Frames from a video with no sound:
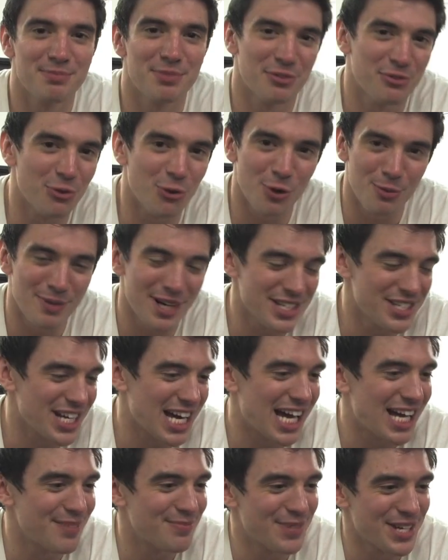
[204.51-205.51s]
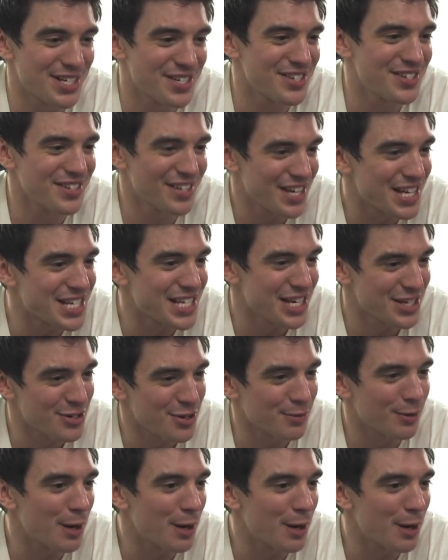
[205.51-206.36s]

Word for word: before my time that because that's what